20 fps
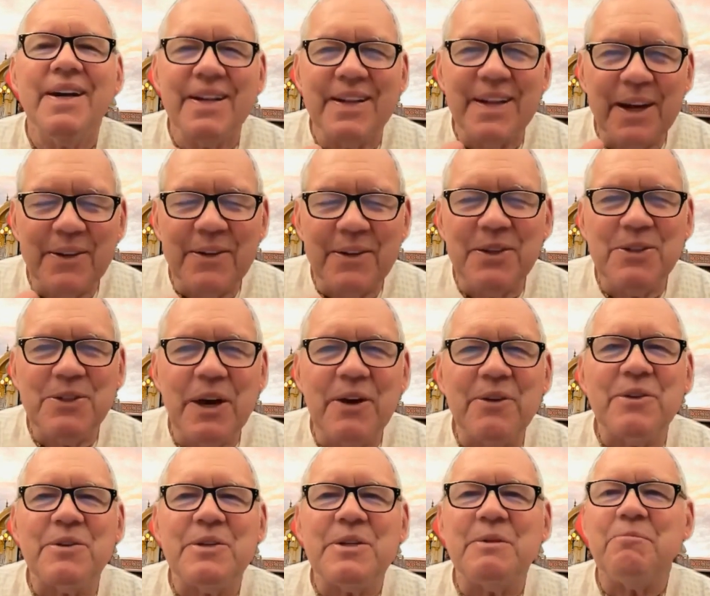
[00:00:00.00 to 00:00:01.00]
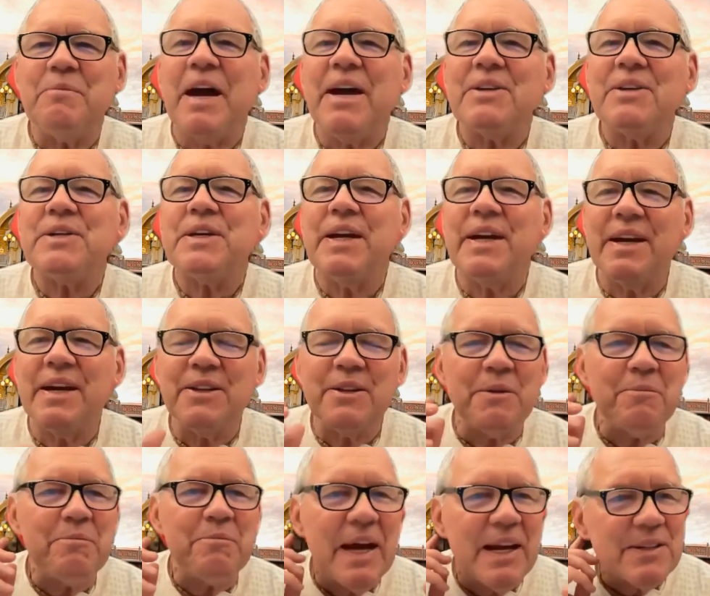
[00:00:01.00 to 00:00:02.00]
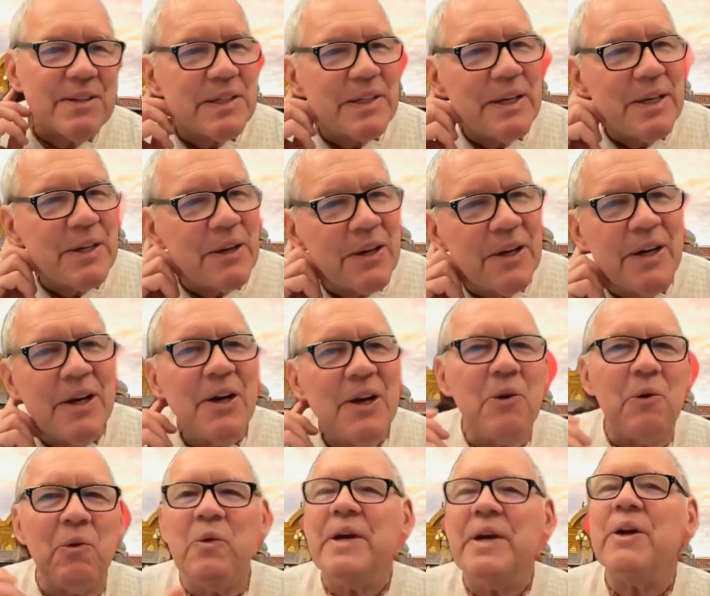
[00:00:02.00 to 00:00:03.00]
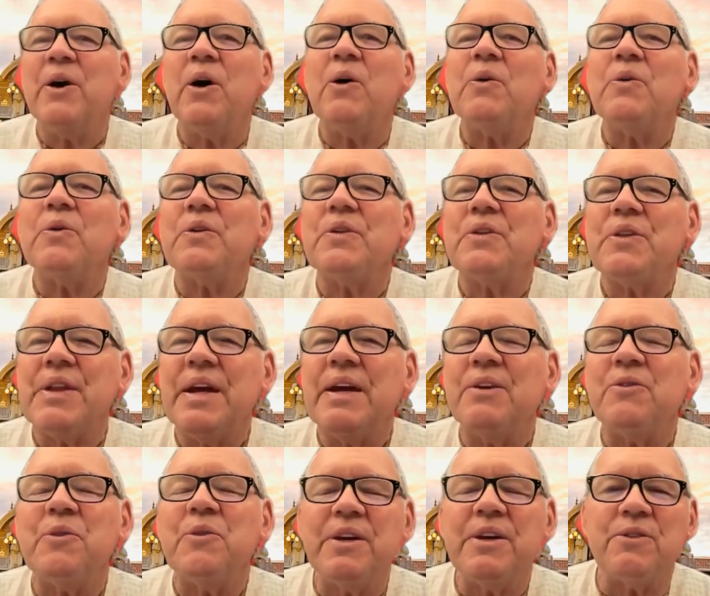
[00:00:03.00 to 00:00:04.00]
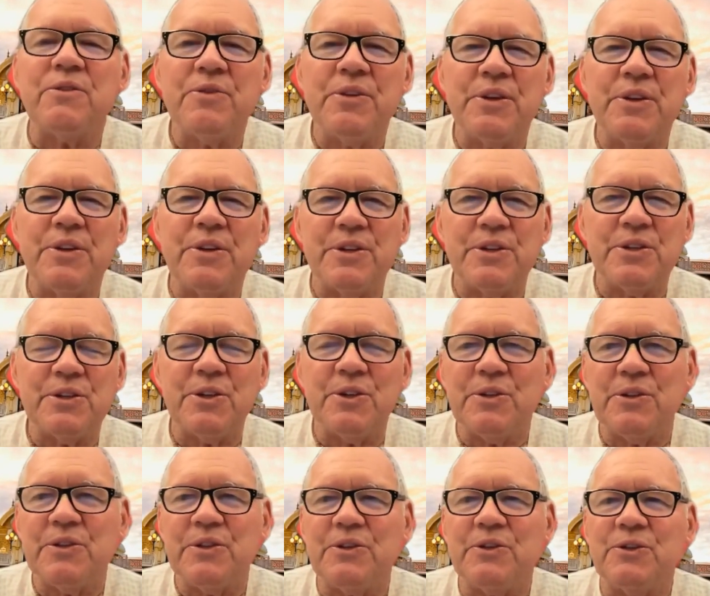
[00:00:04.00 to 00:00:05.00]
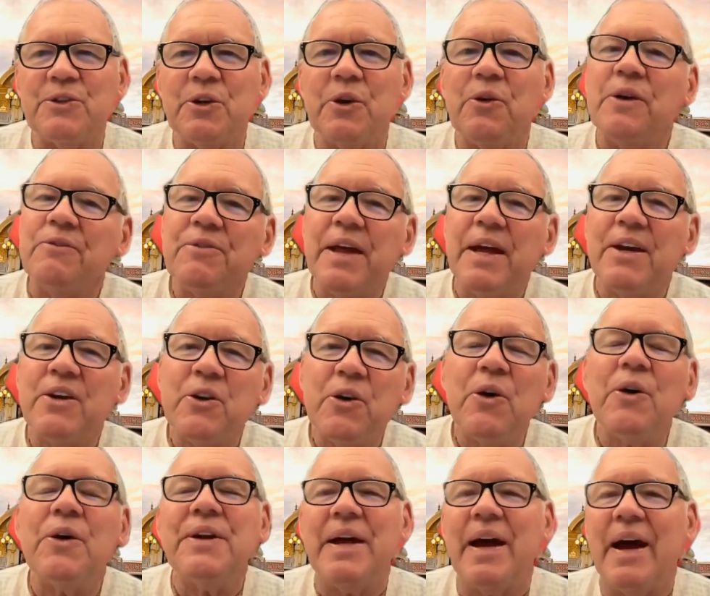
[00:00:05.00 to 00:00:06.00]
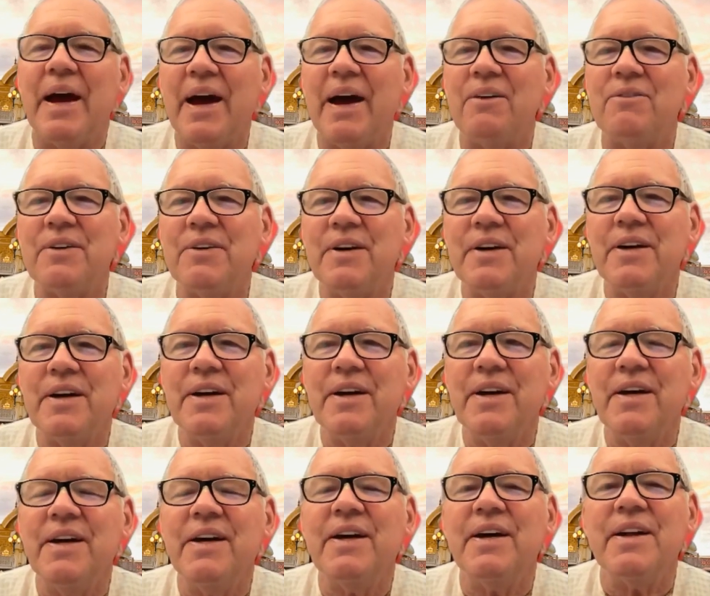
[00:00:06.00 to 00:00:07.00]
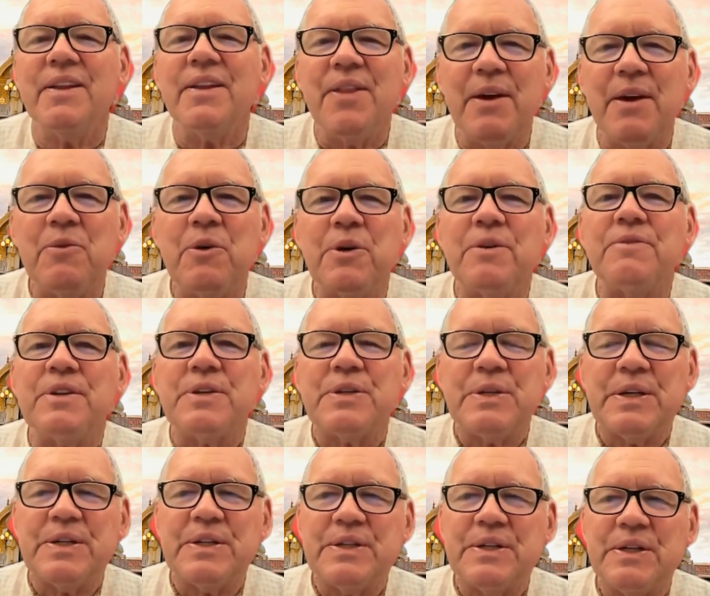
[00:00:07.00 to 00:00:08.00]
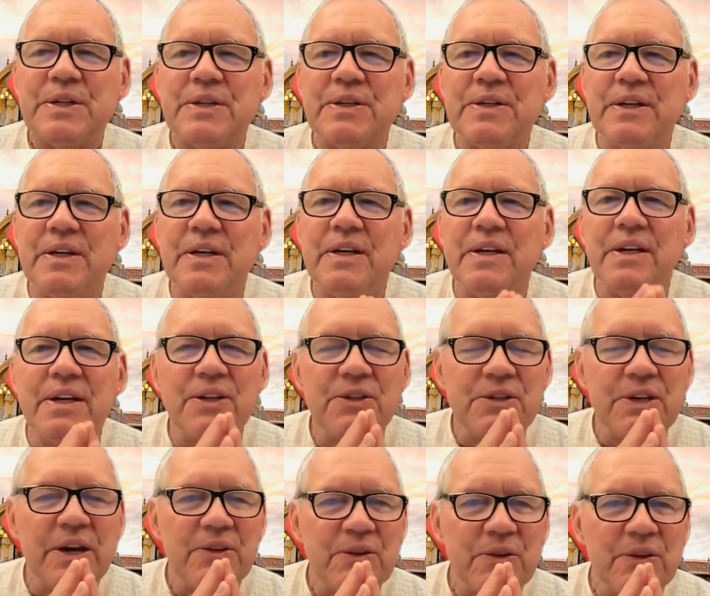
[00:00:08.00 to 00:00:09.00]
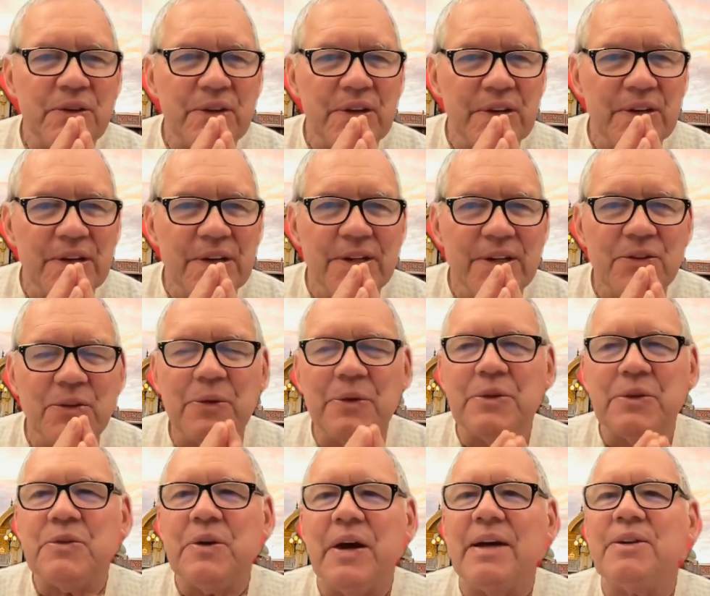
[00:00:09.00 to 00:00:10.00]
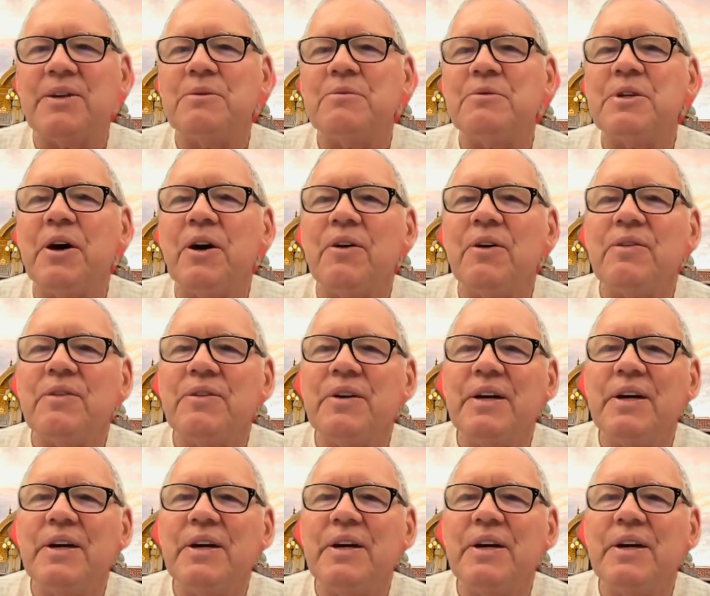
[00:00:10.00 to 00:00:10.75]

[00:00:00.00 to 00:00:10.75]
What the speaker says: that Gajendra is the best king, the best leader. We don't think we can fill his shoes. And so if they could have, they would have assisted Gajendra to extract himself